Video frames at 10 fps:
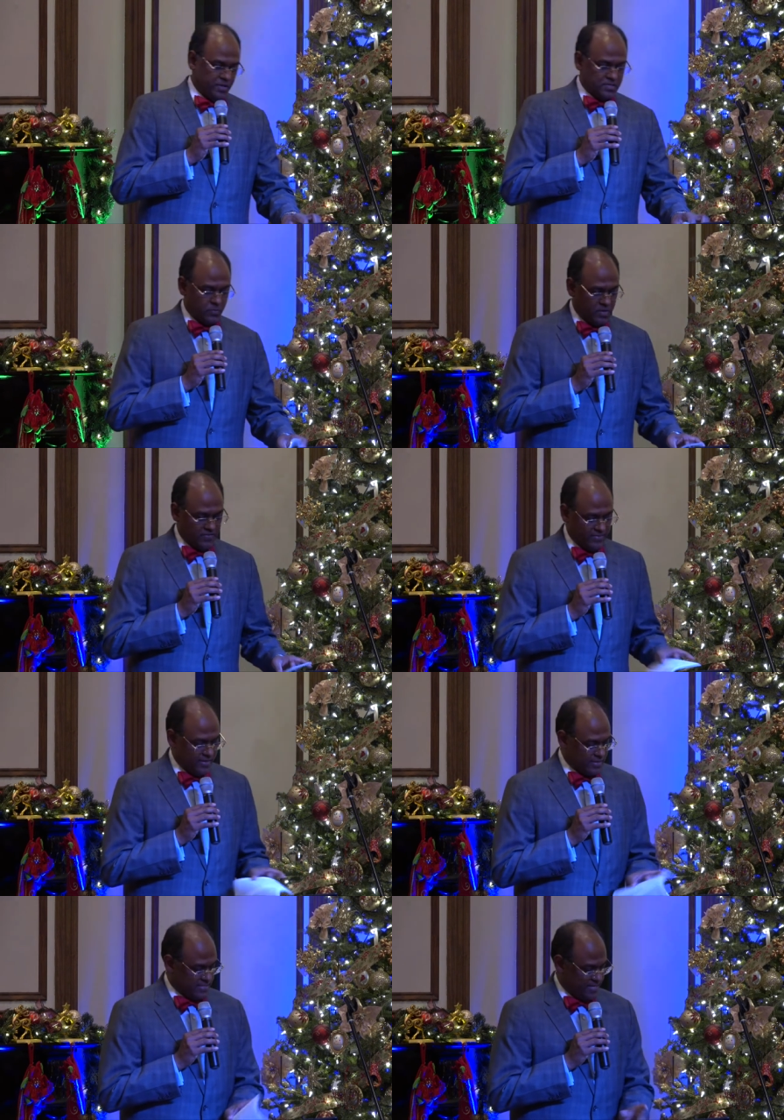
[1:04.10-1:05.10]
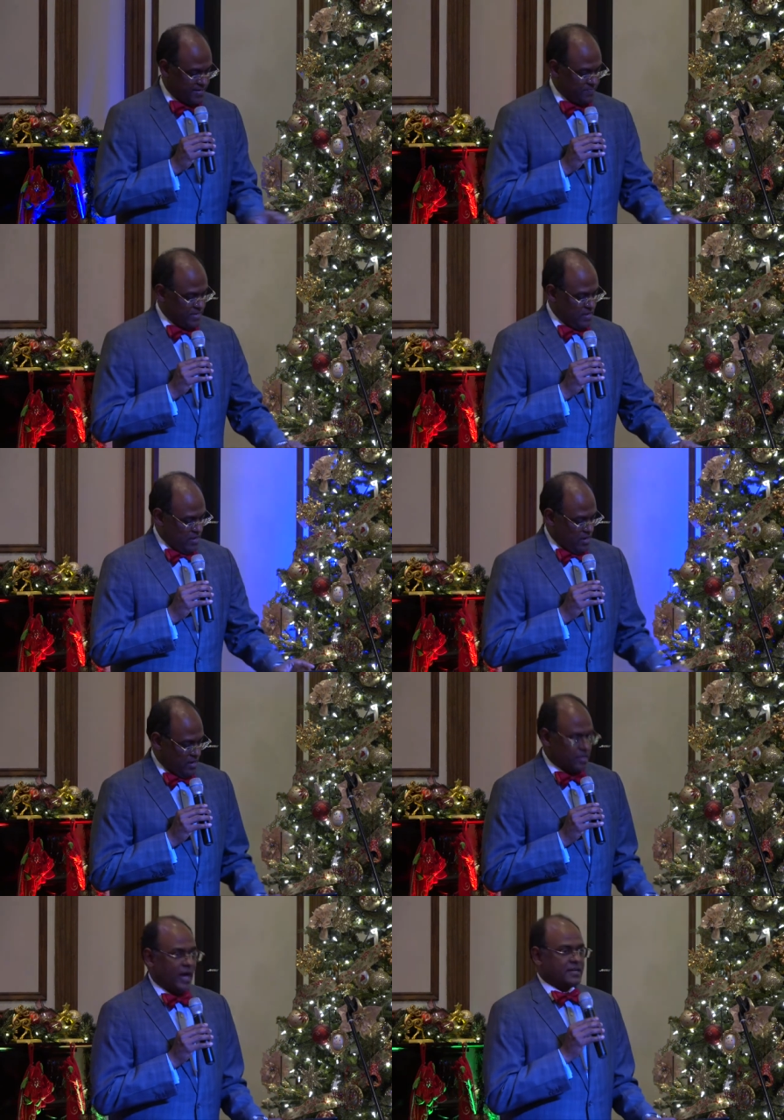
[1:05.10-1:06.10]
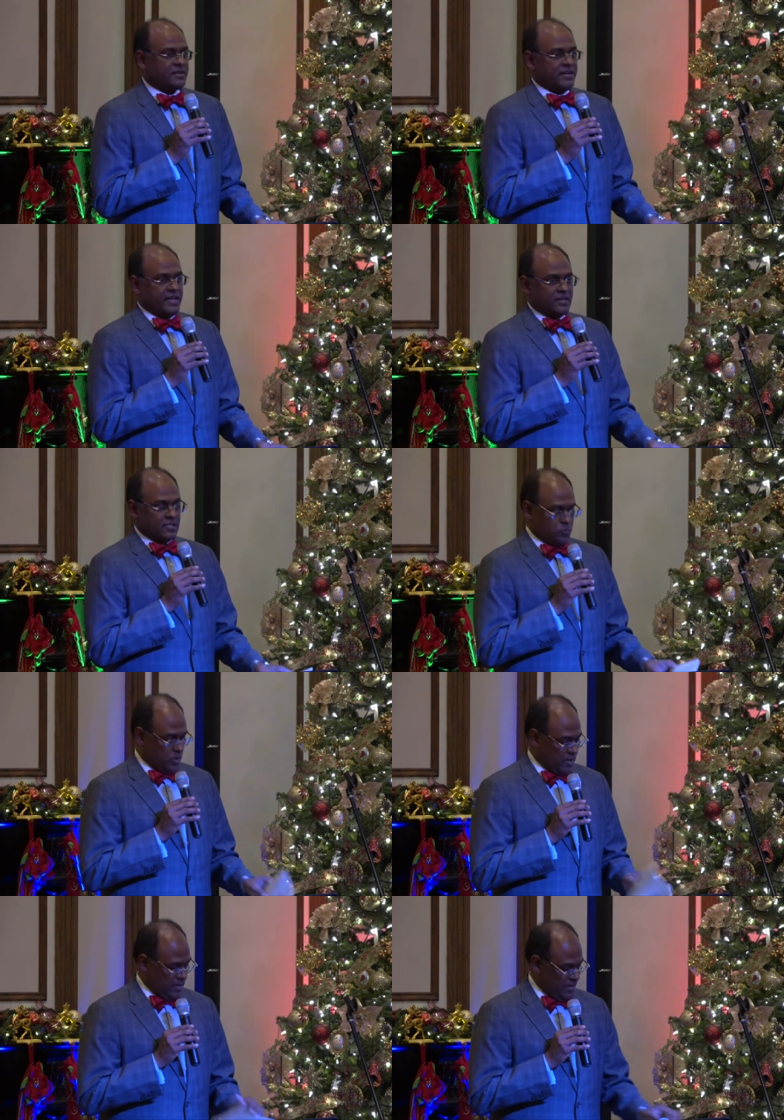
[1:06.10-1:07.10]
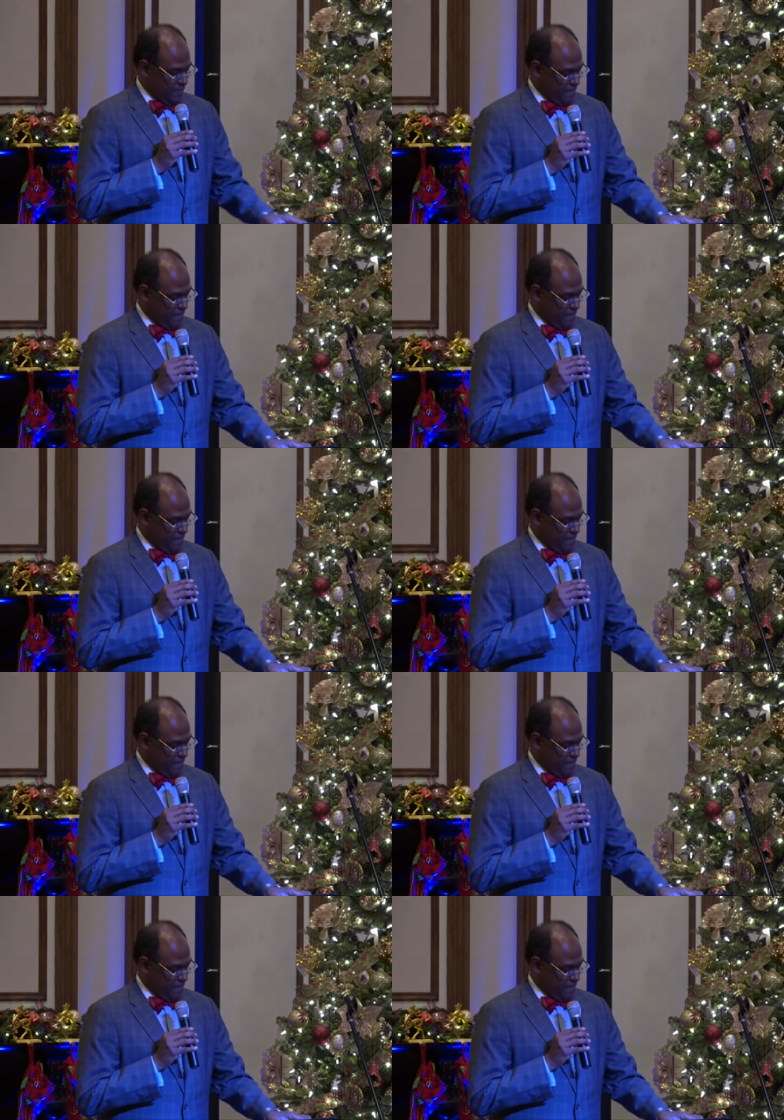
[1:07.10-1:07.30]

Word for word: does the Word of God say? God created this world,